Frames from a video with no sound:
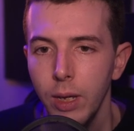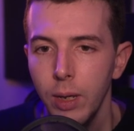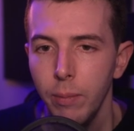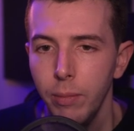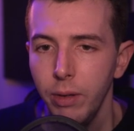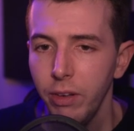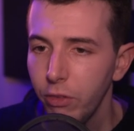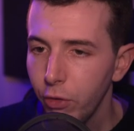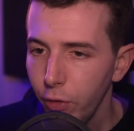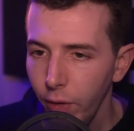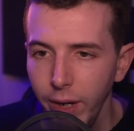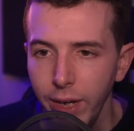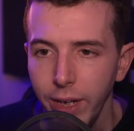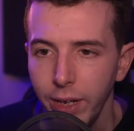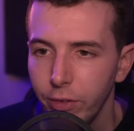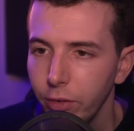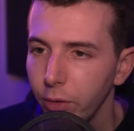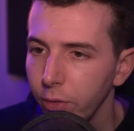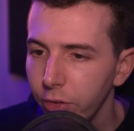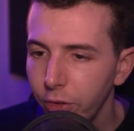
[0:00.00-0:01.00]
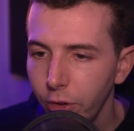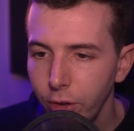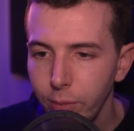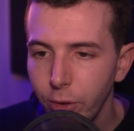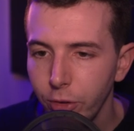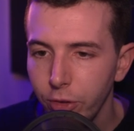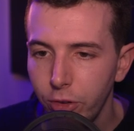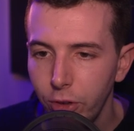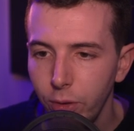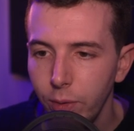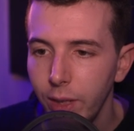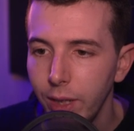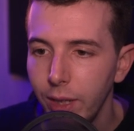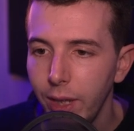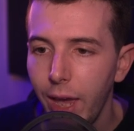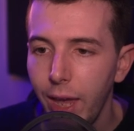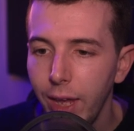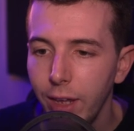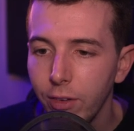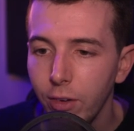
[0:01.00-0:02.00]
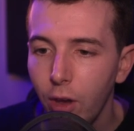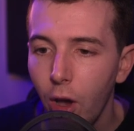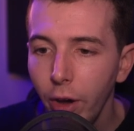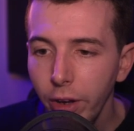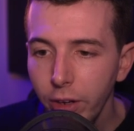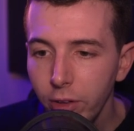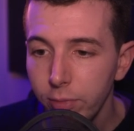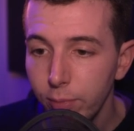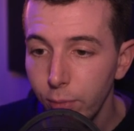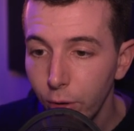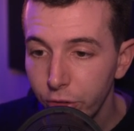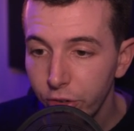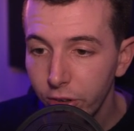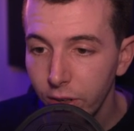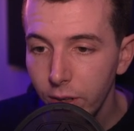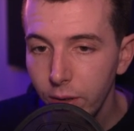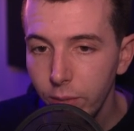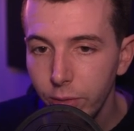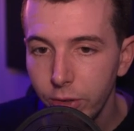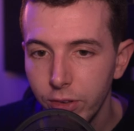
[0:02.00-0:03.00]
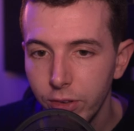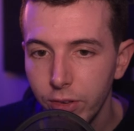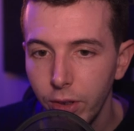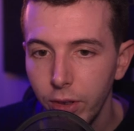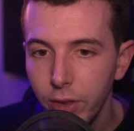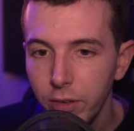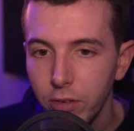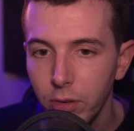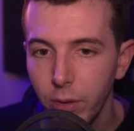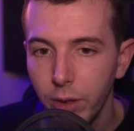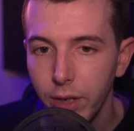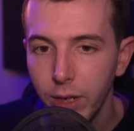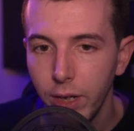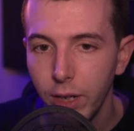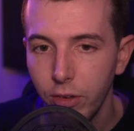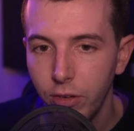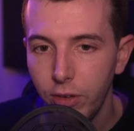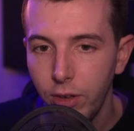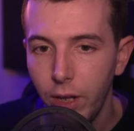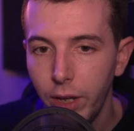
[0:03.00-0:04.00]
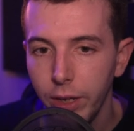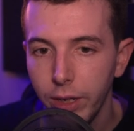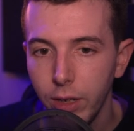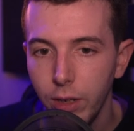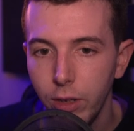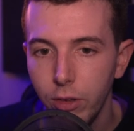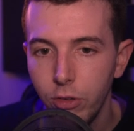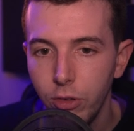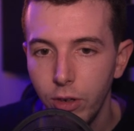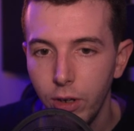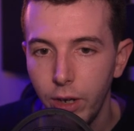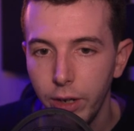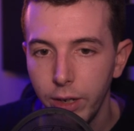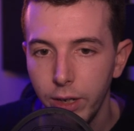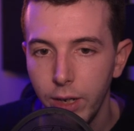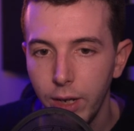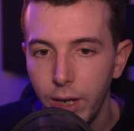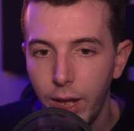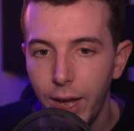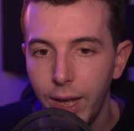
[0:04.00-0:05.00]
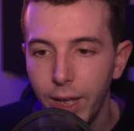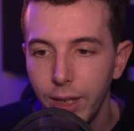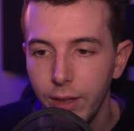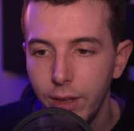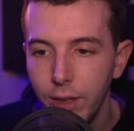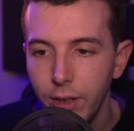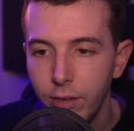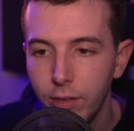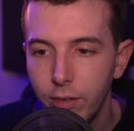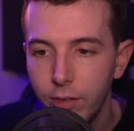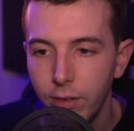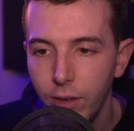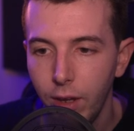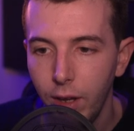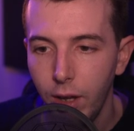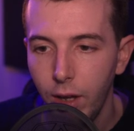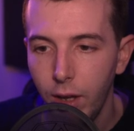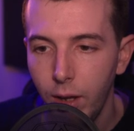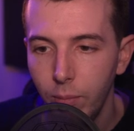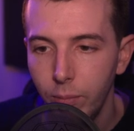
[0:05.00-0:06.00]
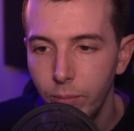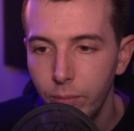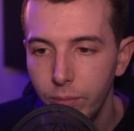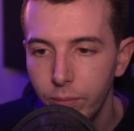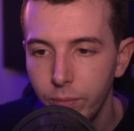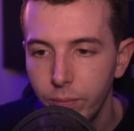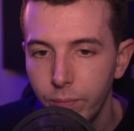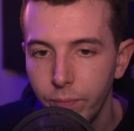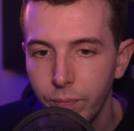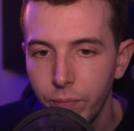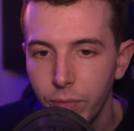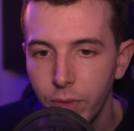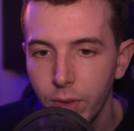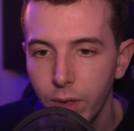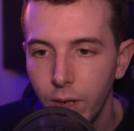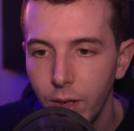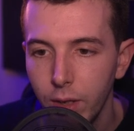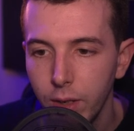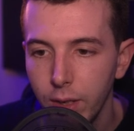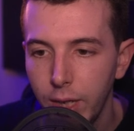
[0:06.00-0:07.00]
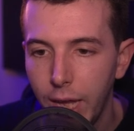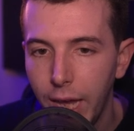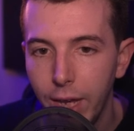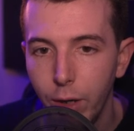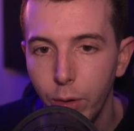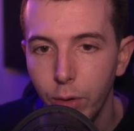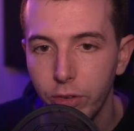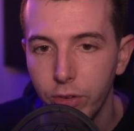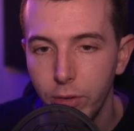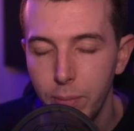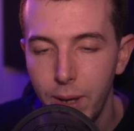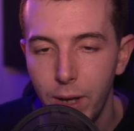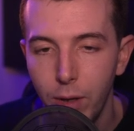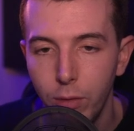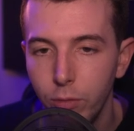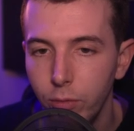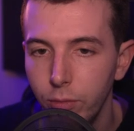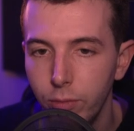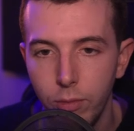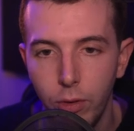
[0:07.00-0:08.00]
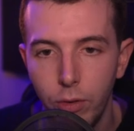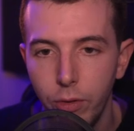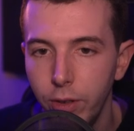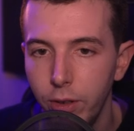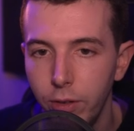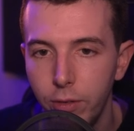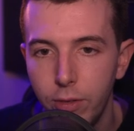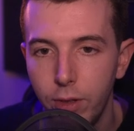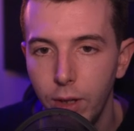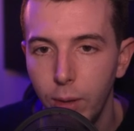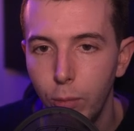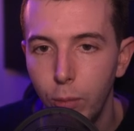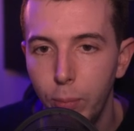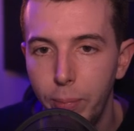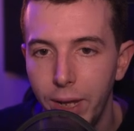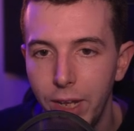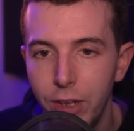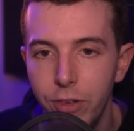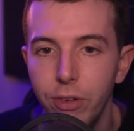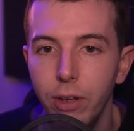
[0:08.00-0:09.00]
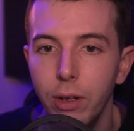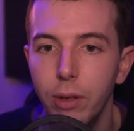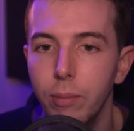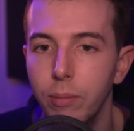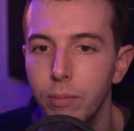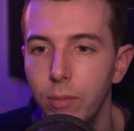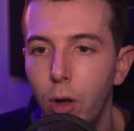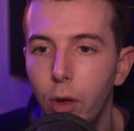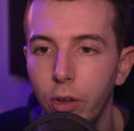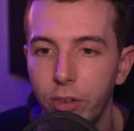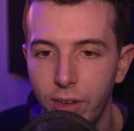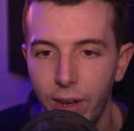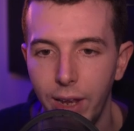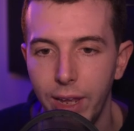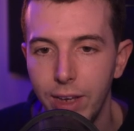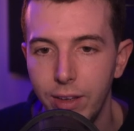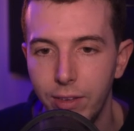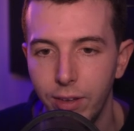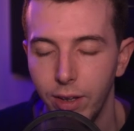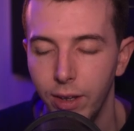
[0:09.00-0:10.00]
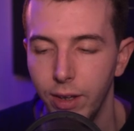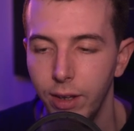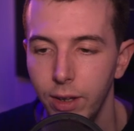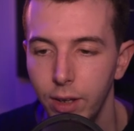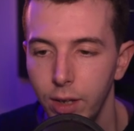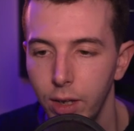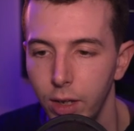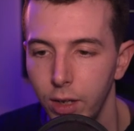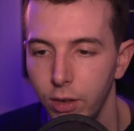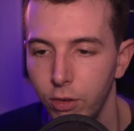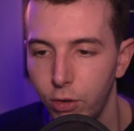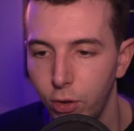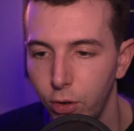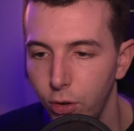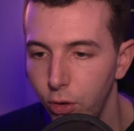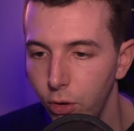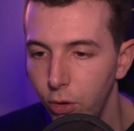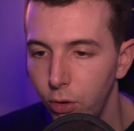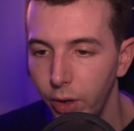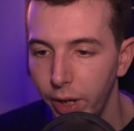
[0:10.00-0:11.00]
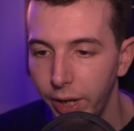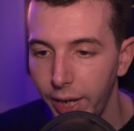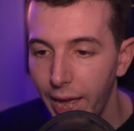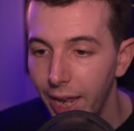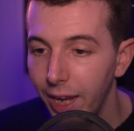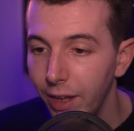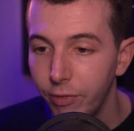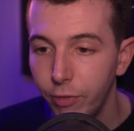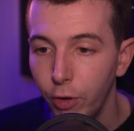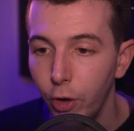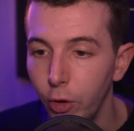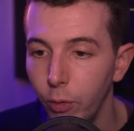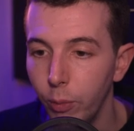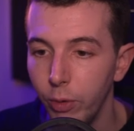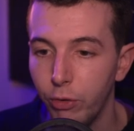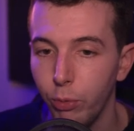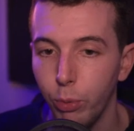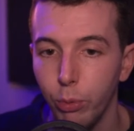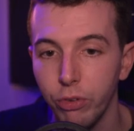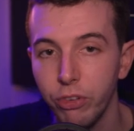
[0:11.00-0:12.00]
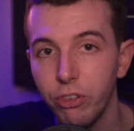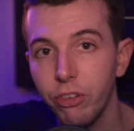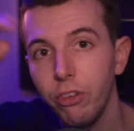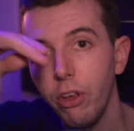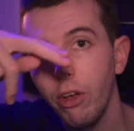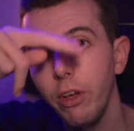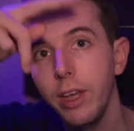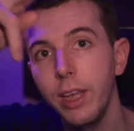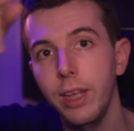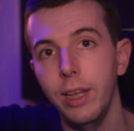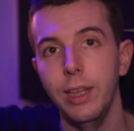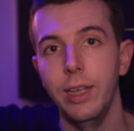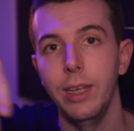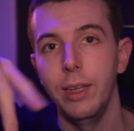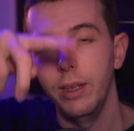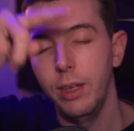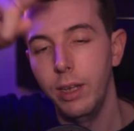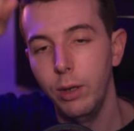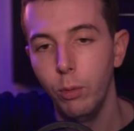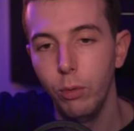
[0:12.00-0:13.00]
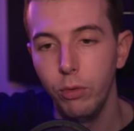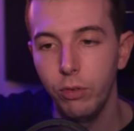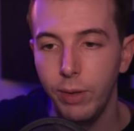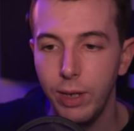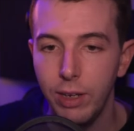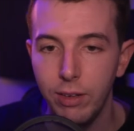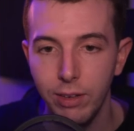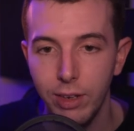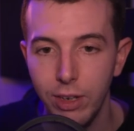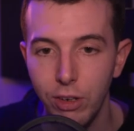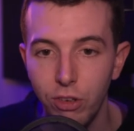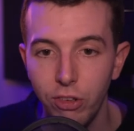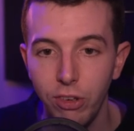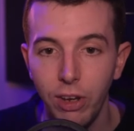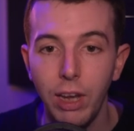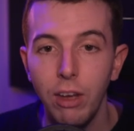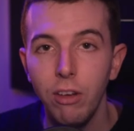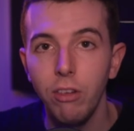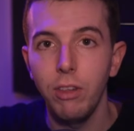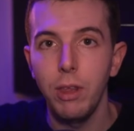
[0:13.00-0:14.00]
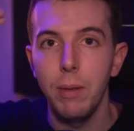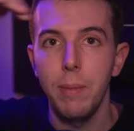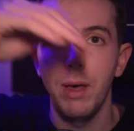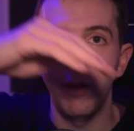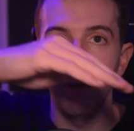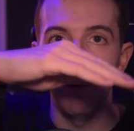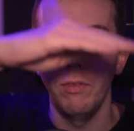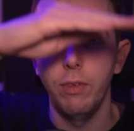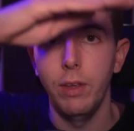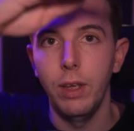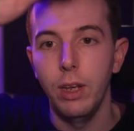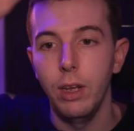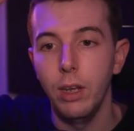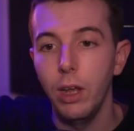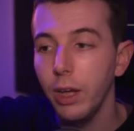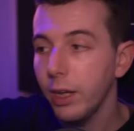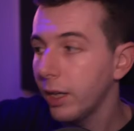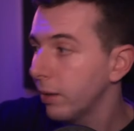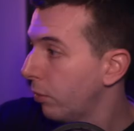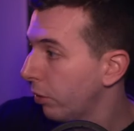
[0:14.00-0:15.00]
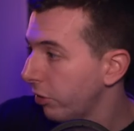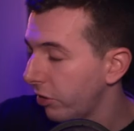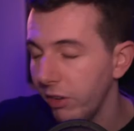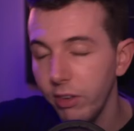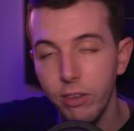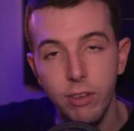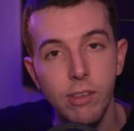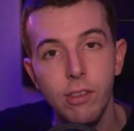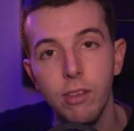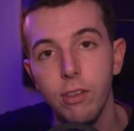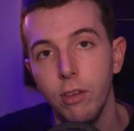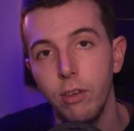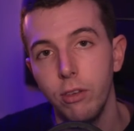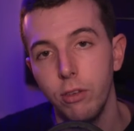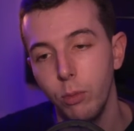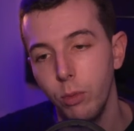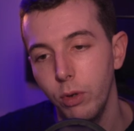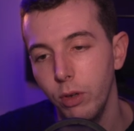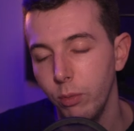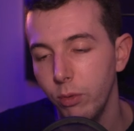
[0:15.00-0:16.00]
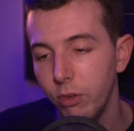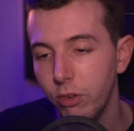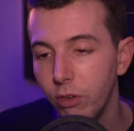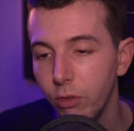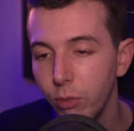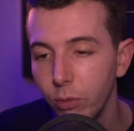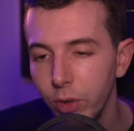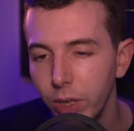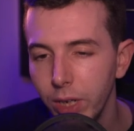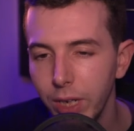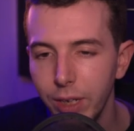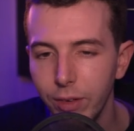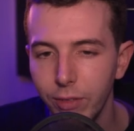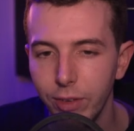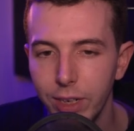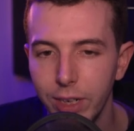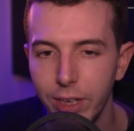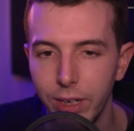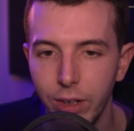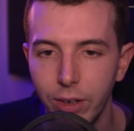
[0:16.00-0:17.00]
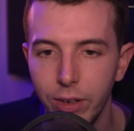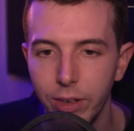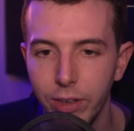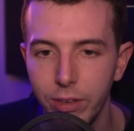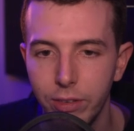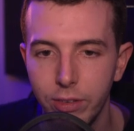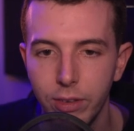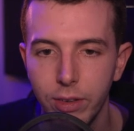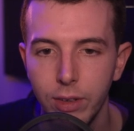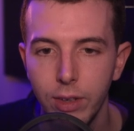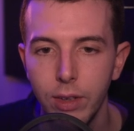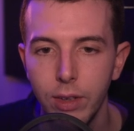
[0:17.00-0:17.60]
But it's great. It's got so much to it. It's kind of modular, nice. So I can actually I can add this chaos amount on this double pendulum oscillator to an LFO, which will cycle it. It will basically change the amount of it, like a modular synthesizer would, which is really, really nice.